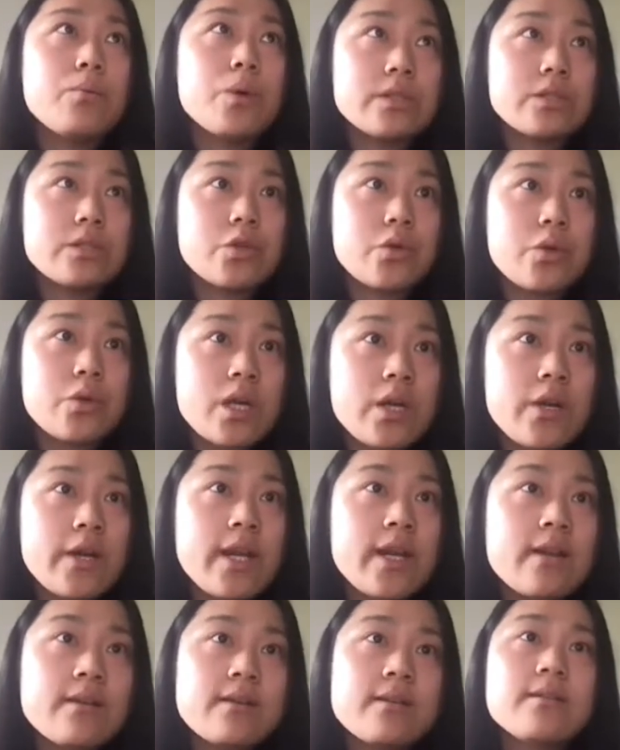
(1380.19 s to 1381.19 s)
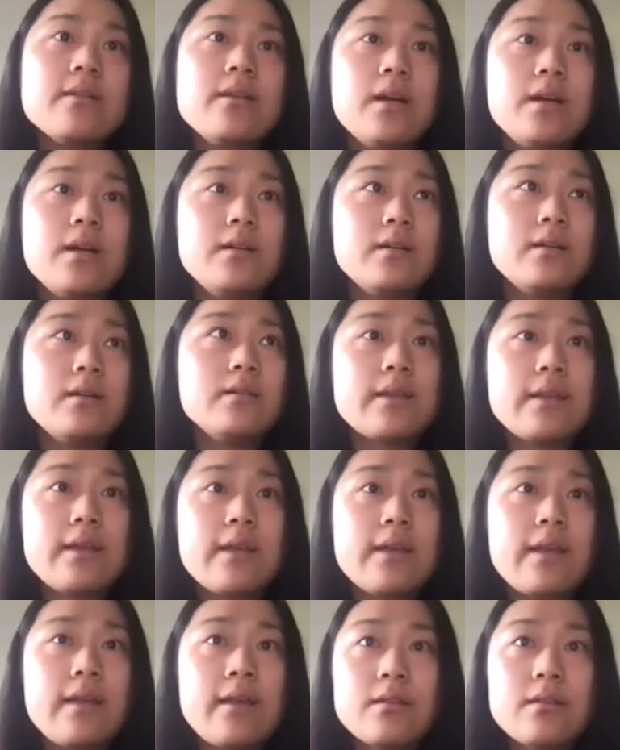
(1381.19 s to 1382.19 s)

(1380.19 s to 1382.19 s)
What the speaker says: point to query and